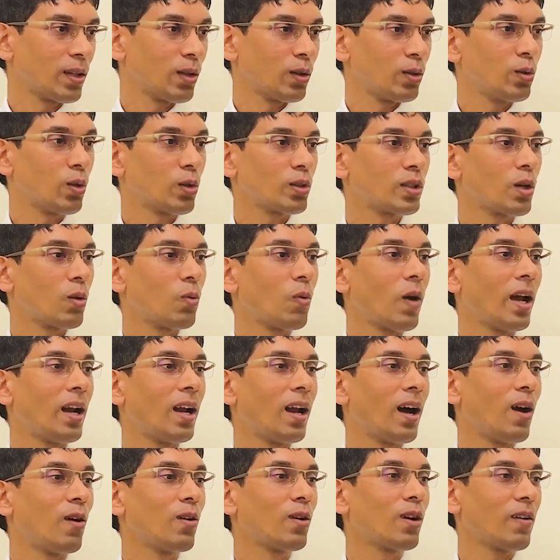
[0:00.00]
Those are 1
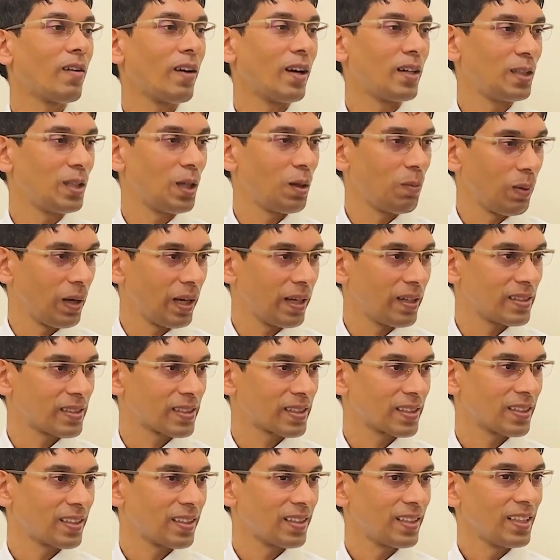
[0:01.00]
out of 100
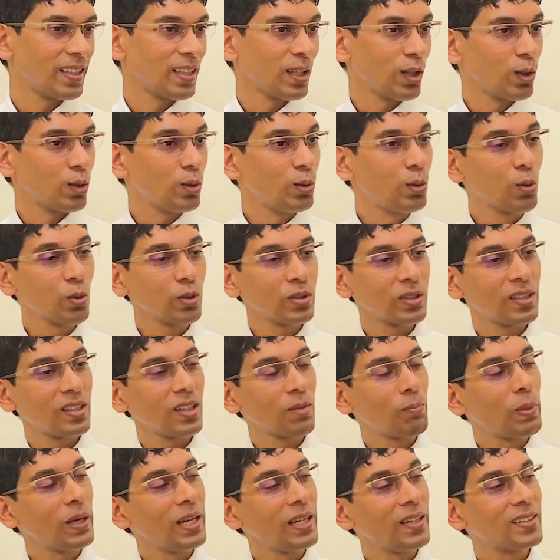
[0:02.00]
players. Those are the
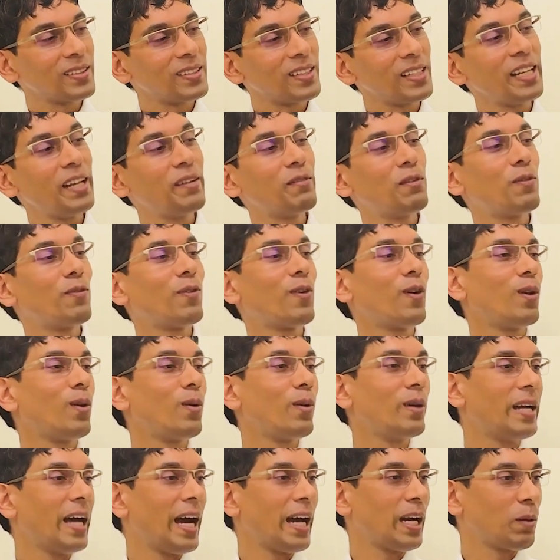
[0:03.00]
players that never follow
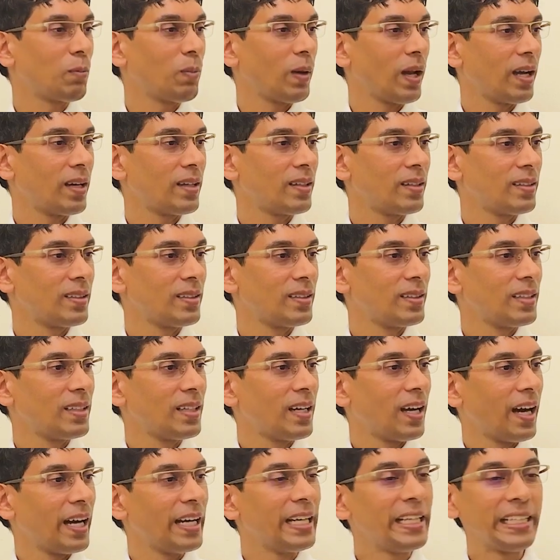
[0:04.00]
a diet plan. Right.
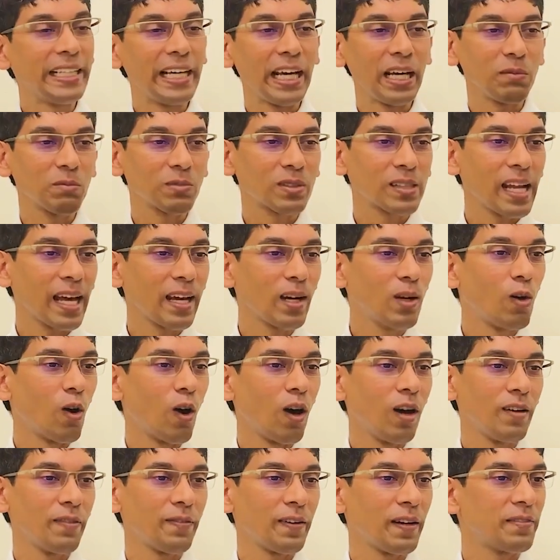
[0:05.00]
In games like
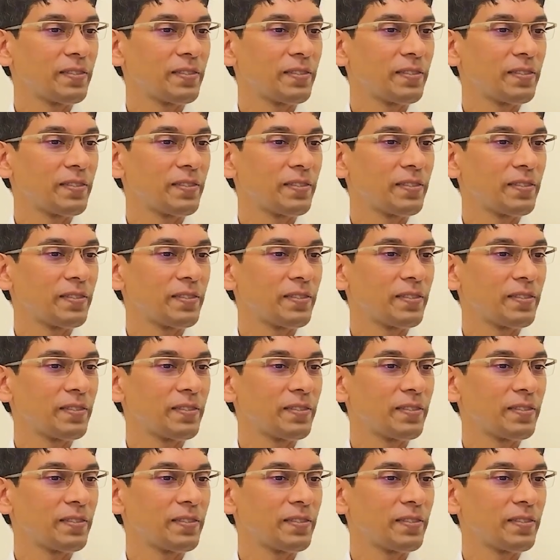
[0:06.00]
golf, I've